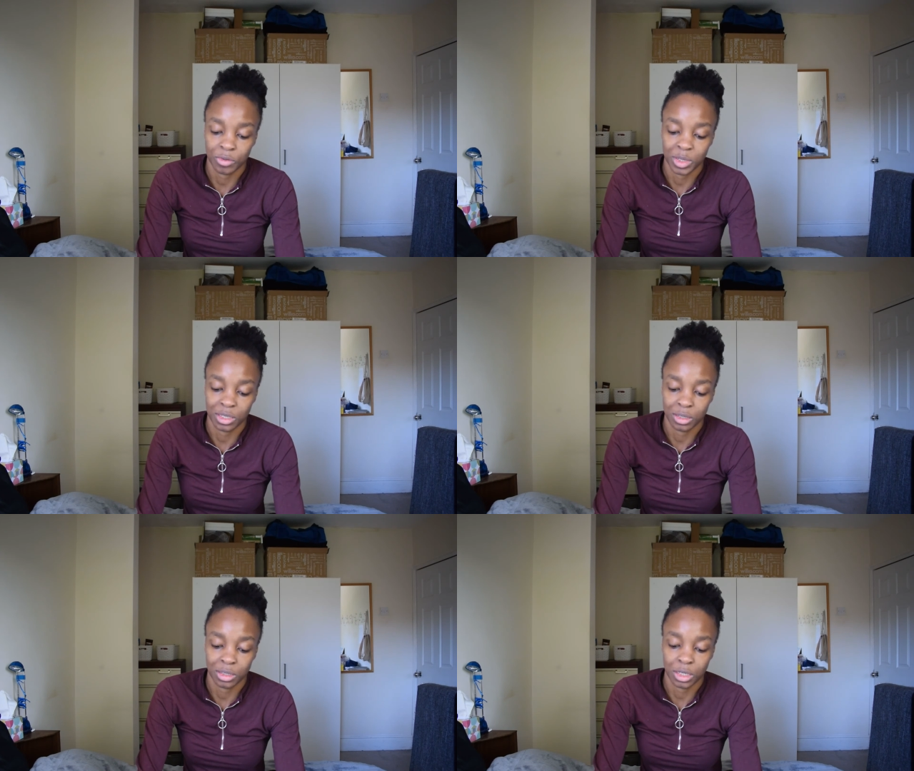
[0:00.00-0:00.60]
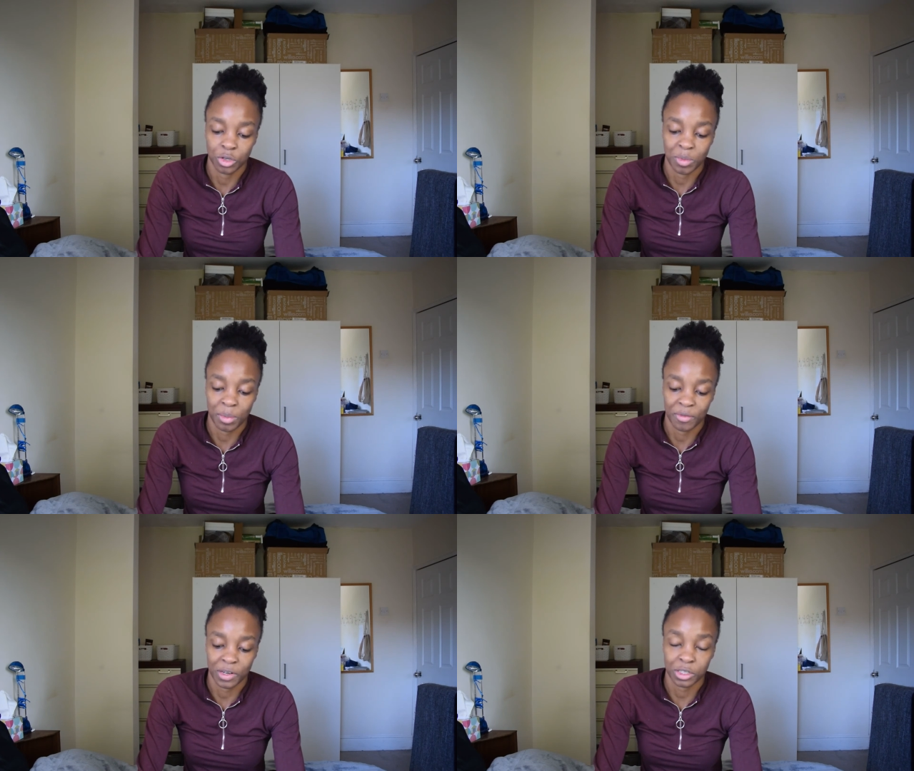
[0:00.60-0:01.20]
me to continue my
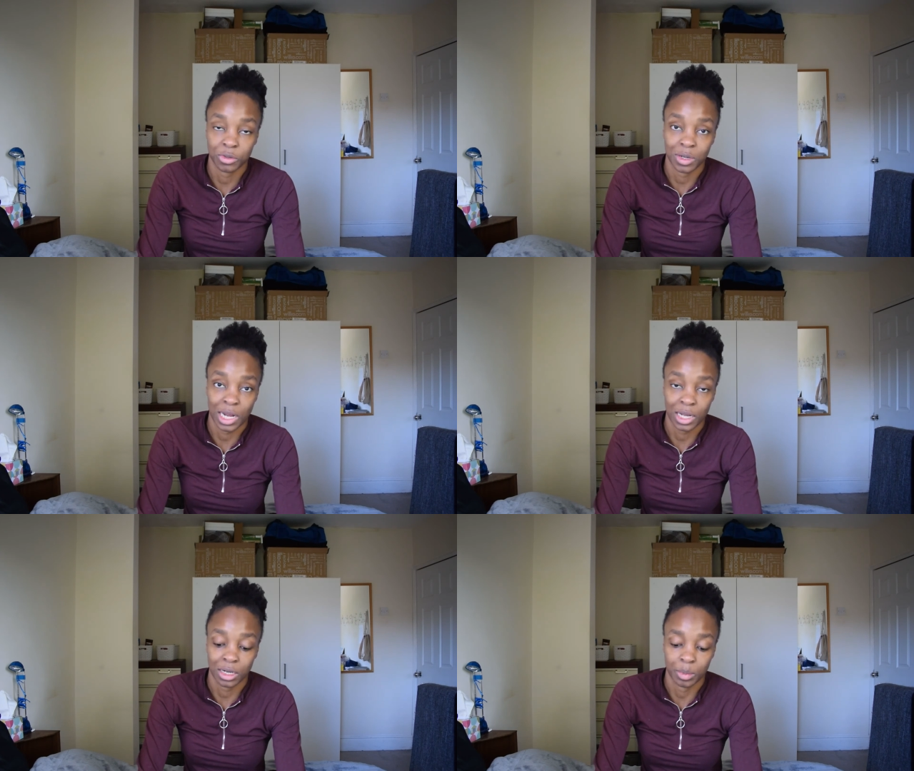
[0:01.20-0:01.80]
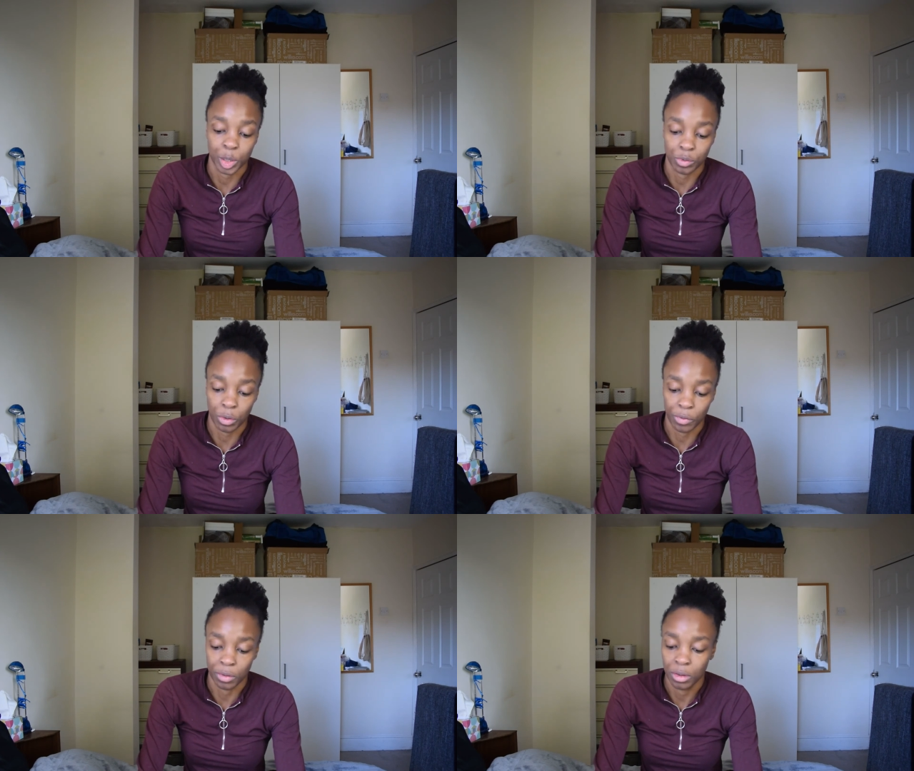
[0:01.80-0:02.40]
professional and academic
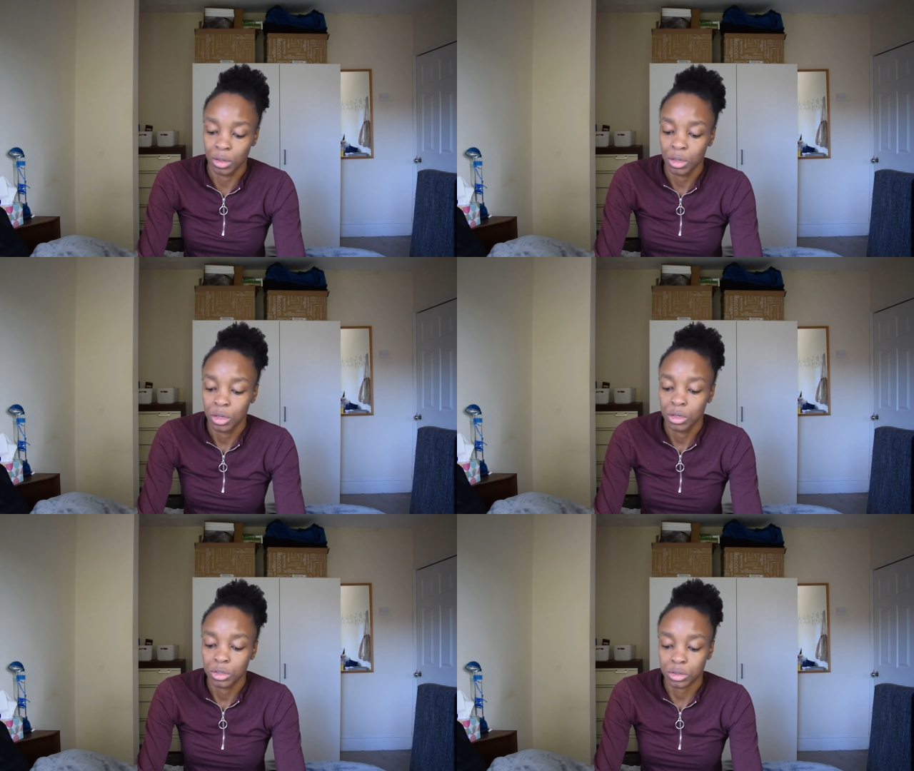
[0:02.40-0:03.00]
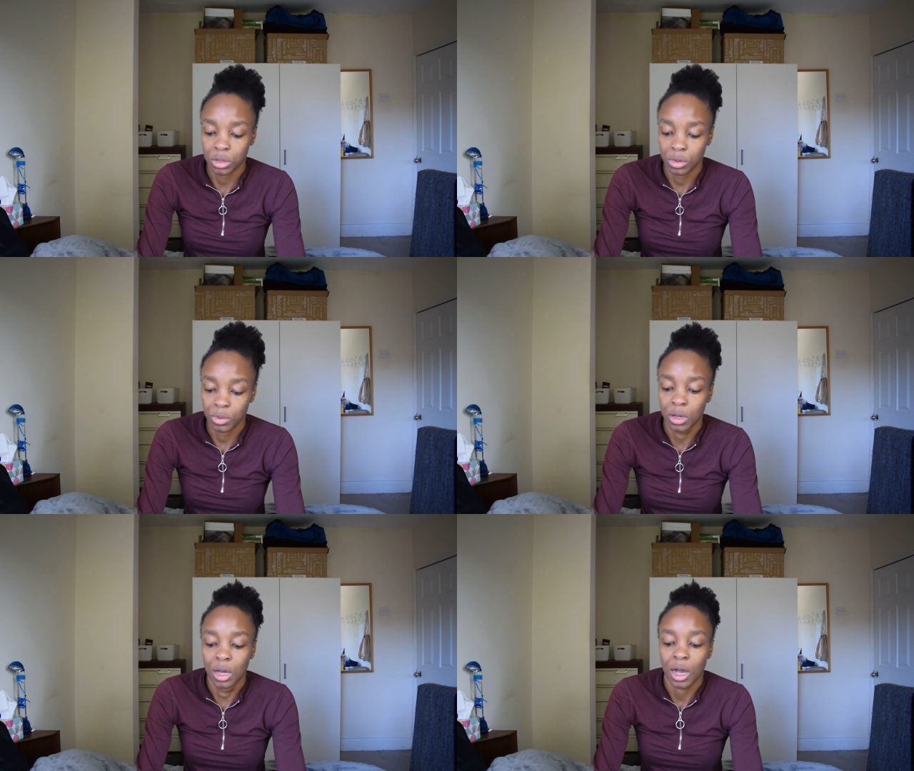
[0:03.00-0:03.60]
growth.
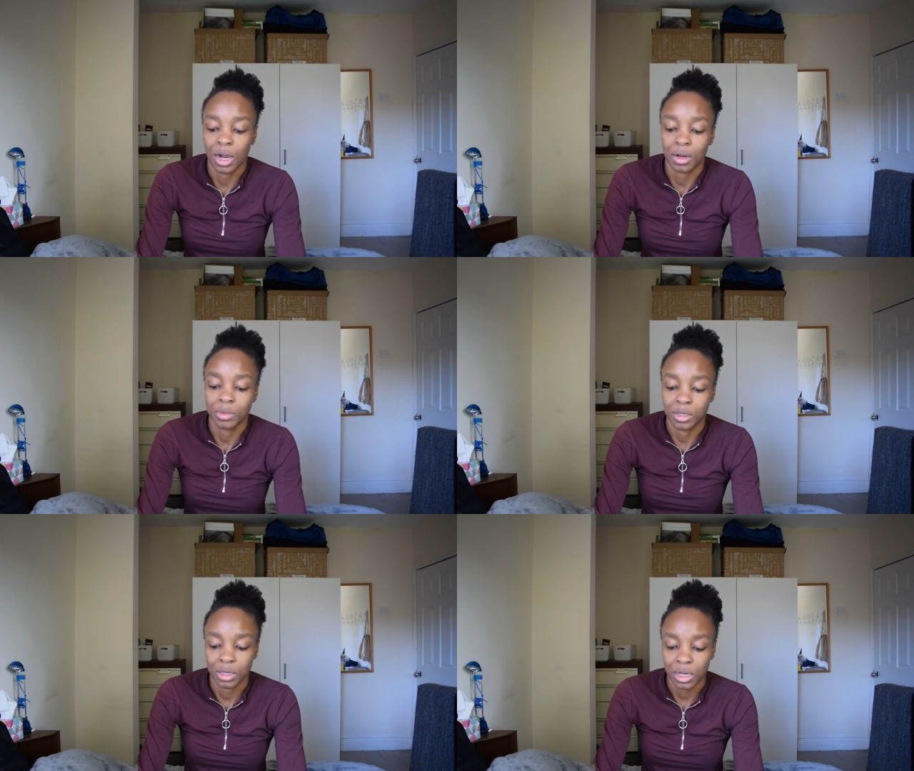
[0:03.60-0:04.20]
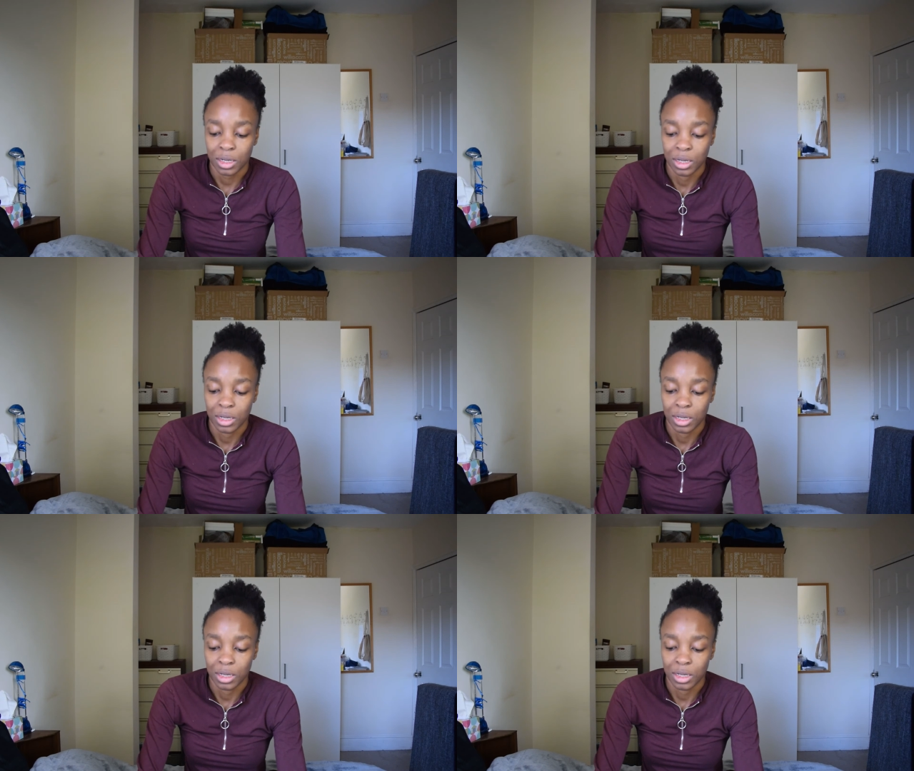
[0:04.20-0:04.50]
So I am delighted